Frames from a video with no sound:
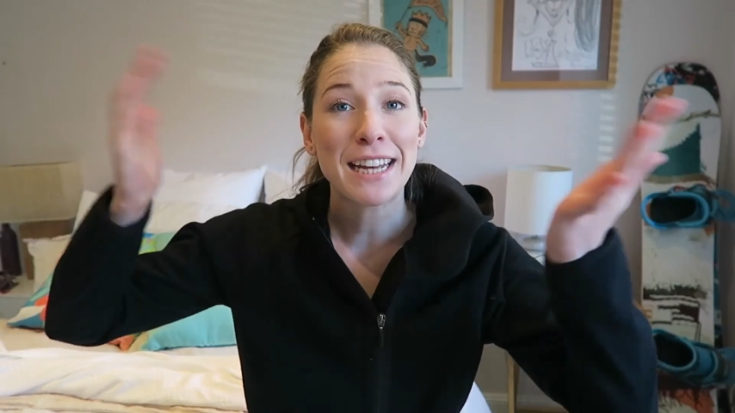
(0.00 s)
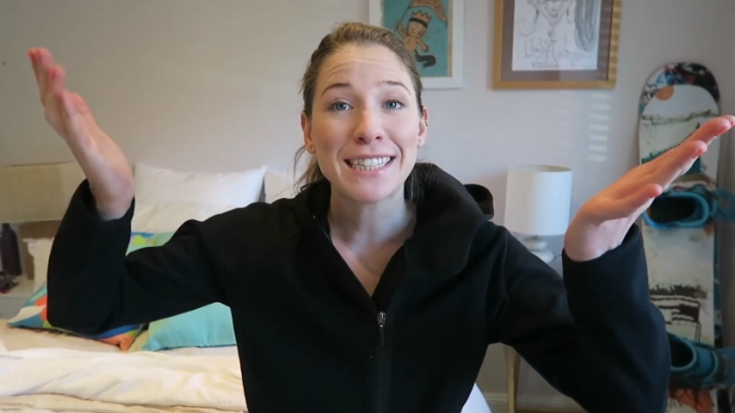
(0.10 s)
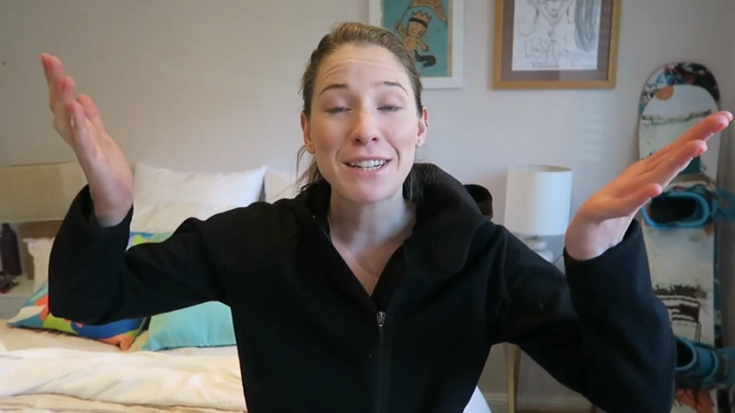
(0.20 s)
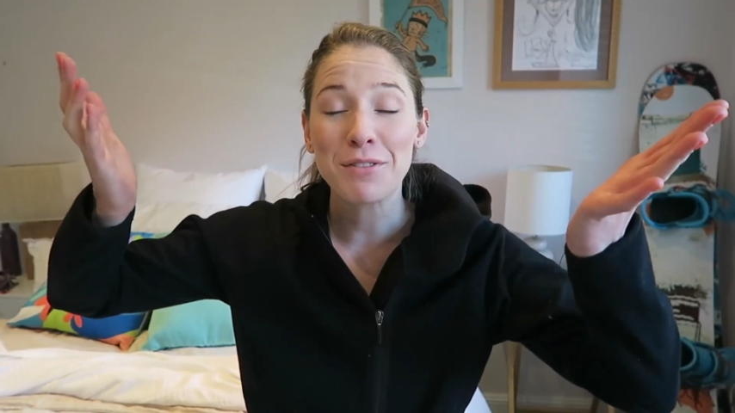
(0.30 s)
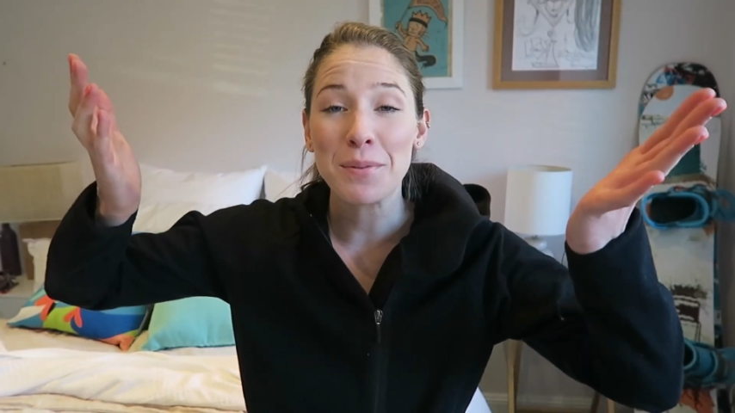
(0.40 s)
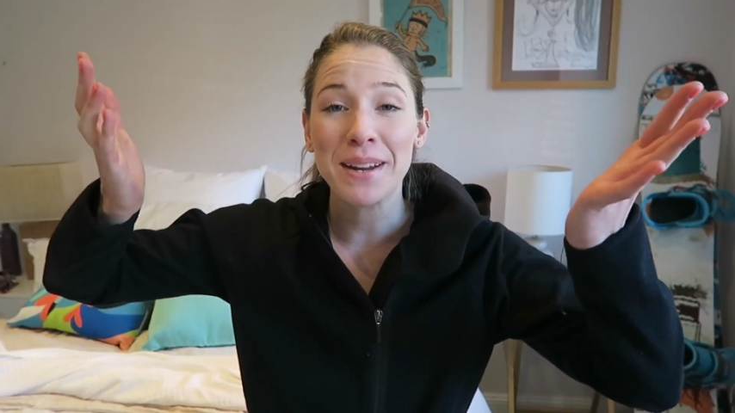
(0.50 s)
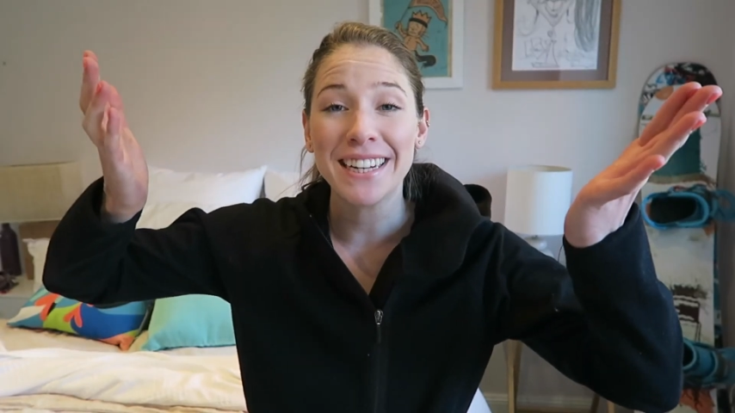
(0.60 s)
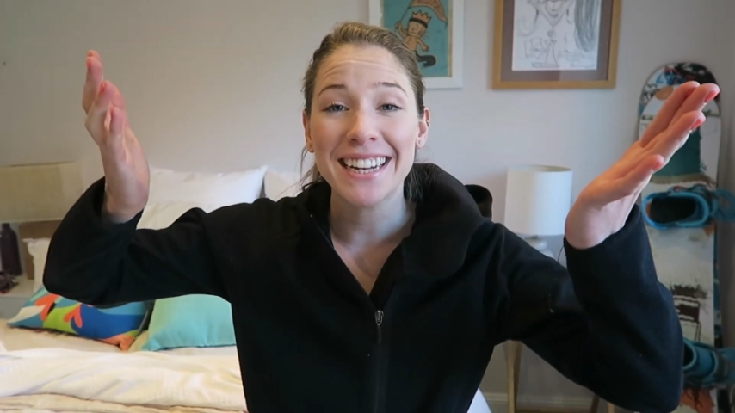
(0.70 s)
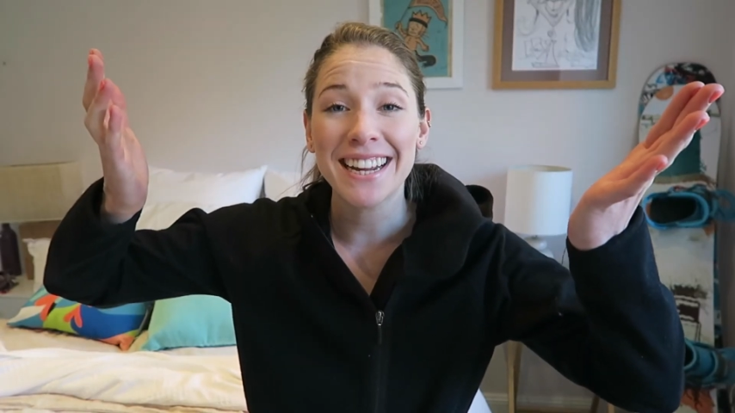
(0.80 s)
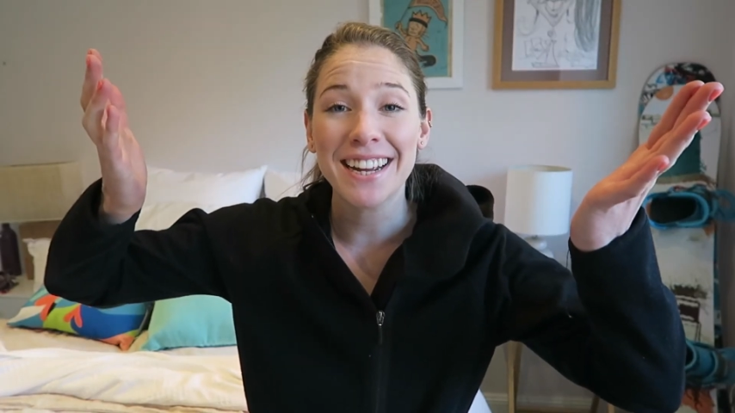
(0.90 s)
That's it for me
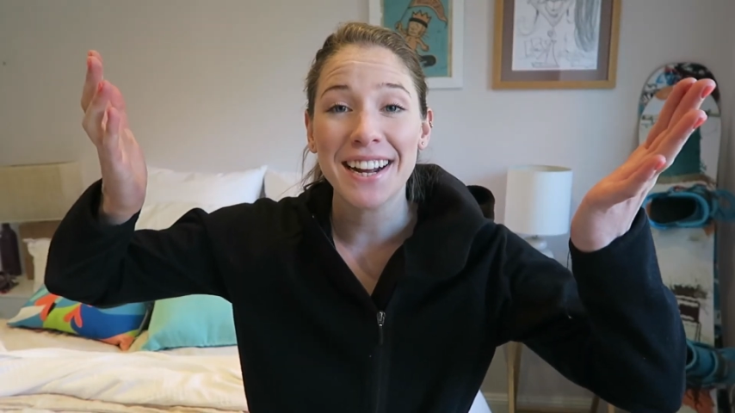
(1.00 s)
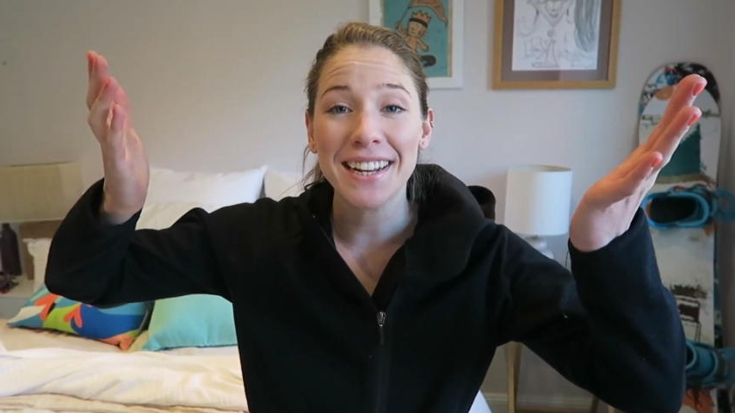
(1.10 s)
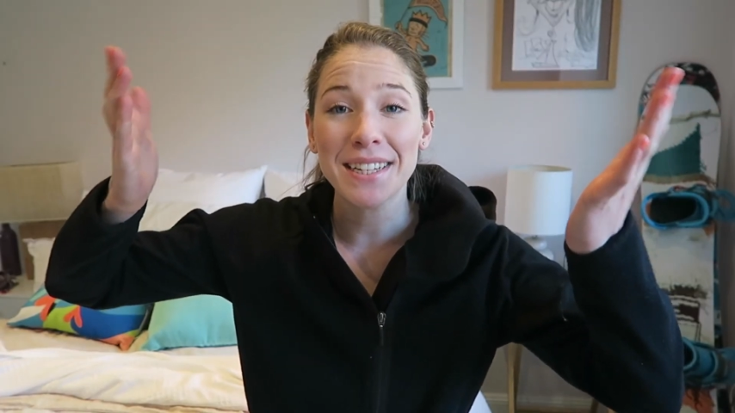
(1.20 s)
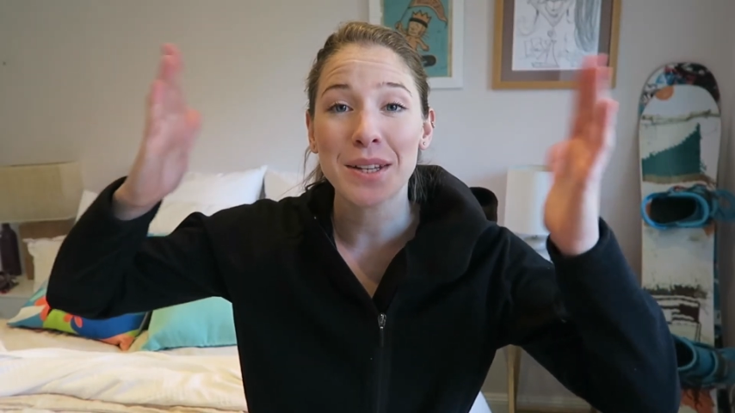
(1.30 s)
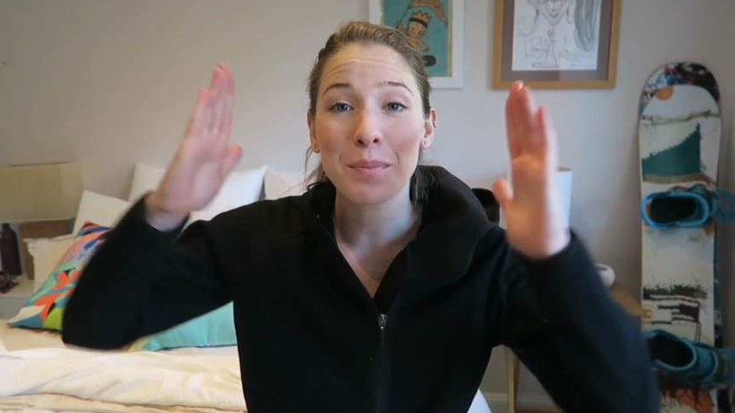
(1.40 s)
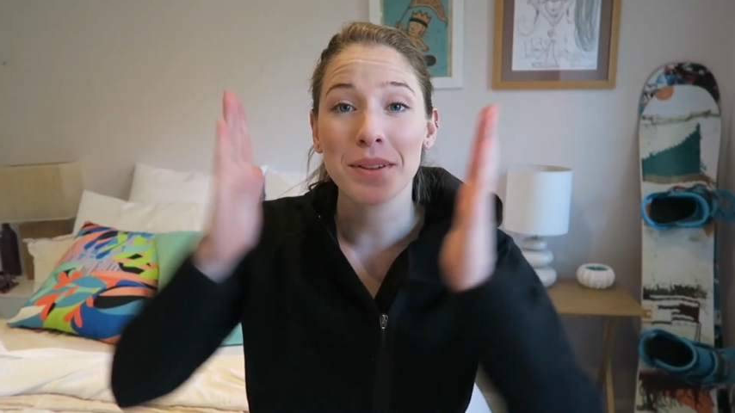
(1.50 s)
today, guys. So